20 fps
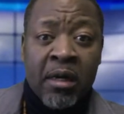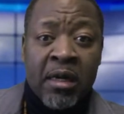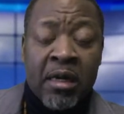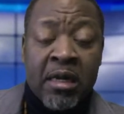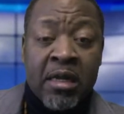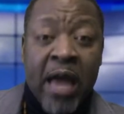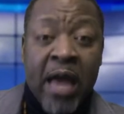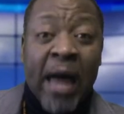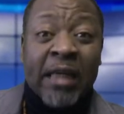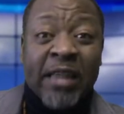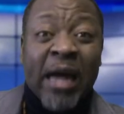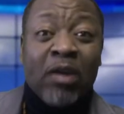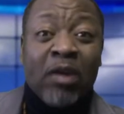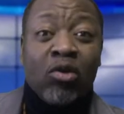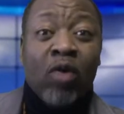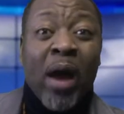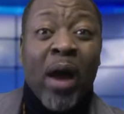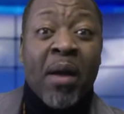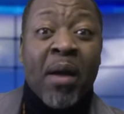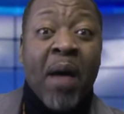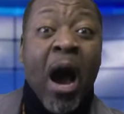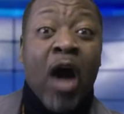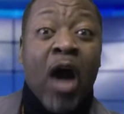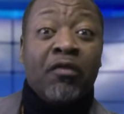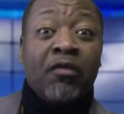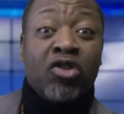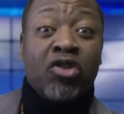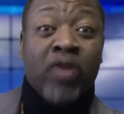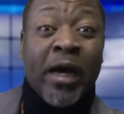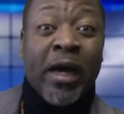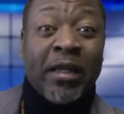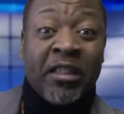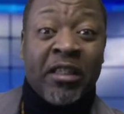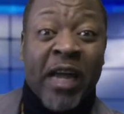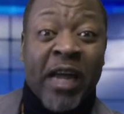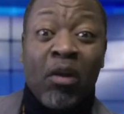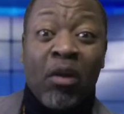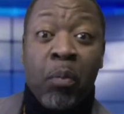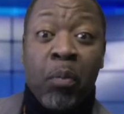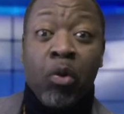They are trying to write them out of society,
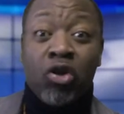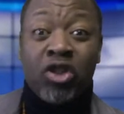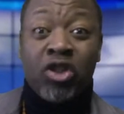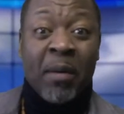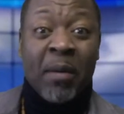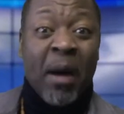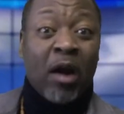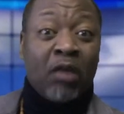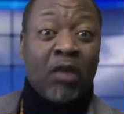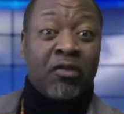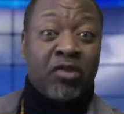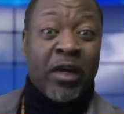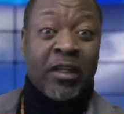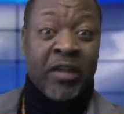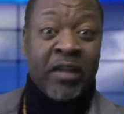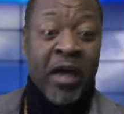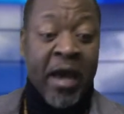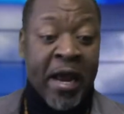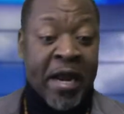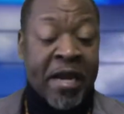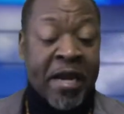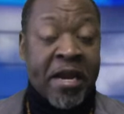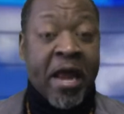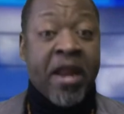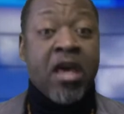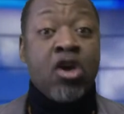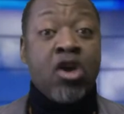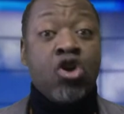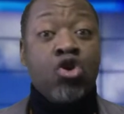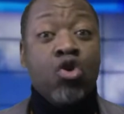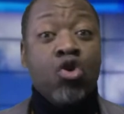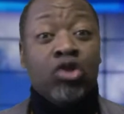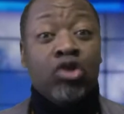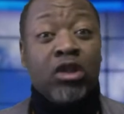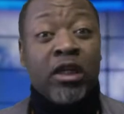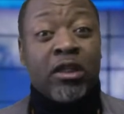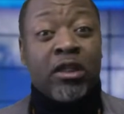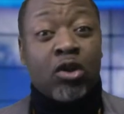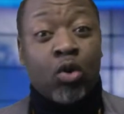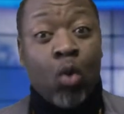trying to push them out of society. Then they use
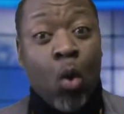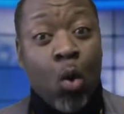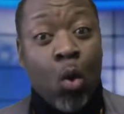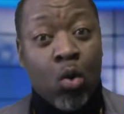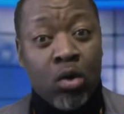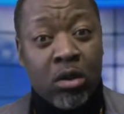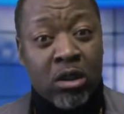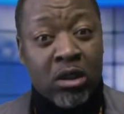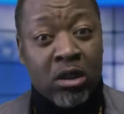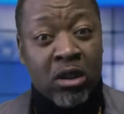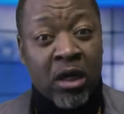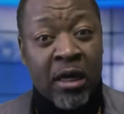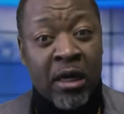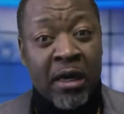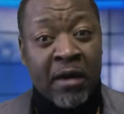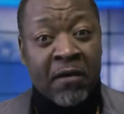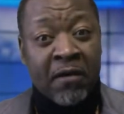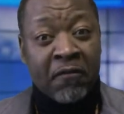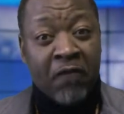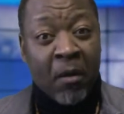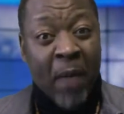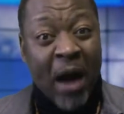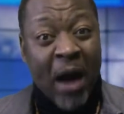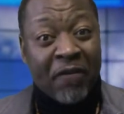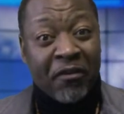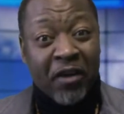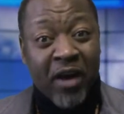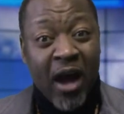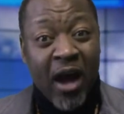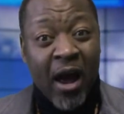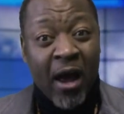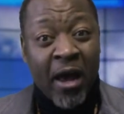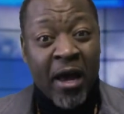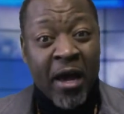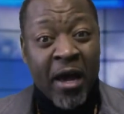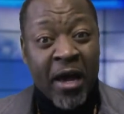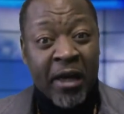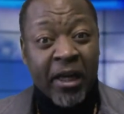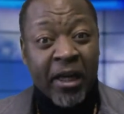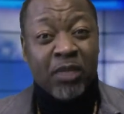these coons from Africa,
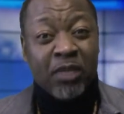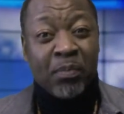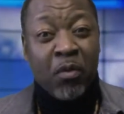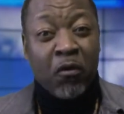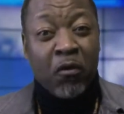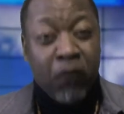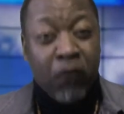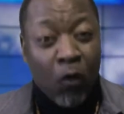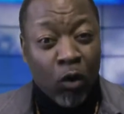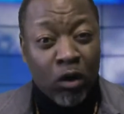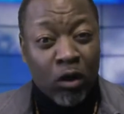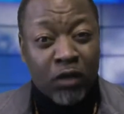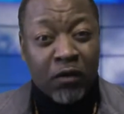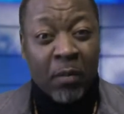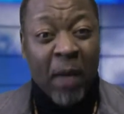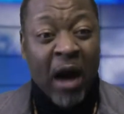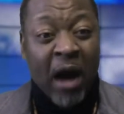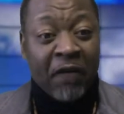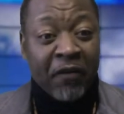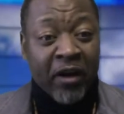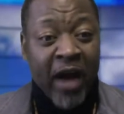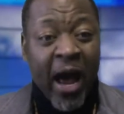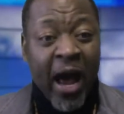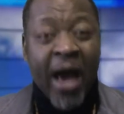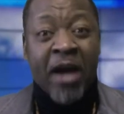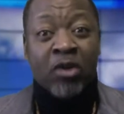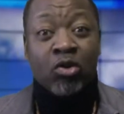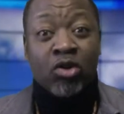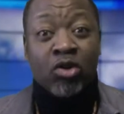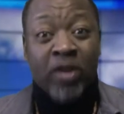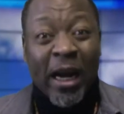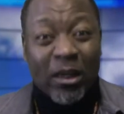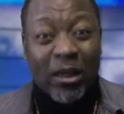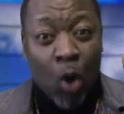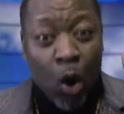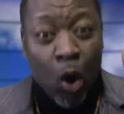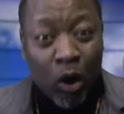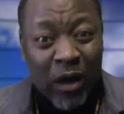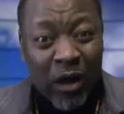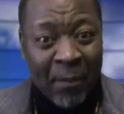these buffoons from Africa, to try to
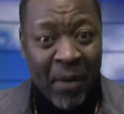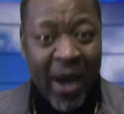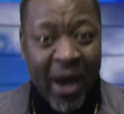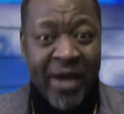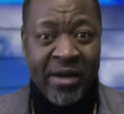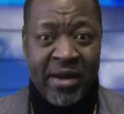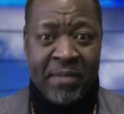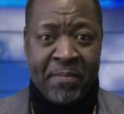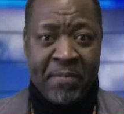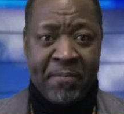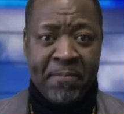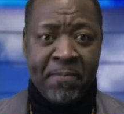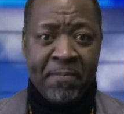undermine them.